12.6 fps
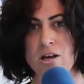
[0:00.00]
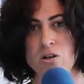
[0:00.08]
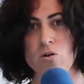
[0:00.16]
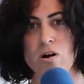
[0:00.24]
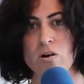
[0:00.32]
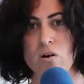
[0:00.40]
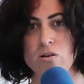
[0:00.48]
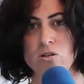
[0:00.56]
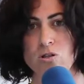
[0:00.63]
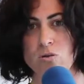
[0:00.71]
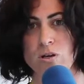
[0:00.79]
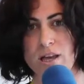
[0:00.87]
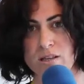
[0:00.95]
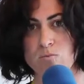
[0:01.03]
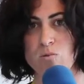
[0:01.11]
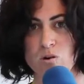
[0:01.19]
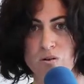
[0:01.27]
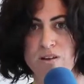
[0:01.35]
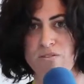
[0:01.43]
you are going to get
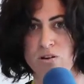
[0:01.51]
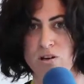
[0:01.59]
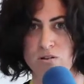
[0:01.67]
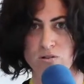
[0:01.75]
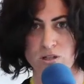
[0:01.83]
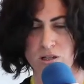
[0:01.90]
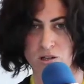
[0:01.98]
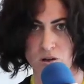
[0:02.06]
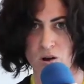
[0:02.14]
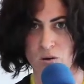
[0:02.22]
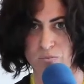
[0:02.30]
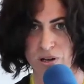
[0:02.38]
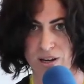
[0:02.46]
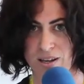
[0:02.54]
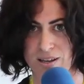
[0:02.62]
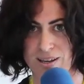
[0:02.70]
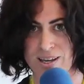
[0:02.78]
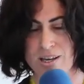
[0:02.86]
more revenues in your company.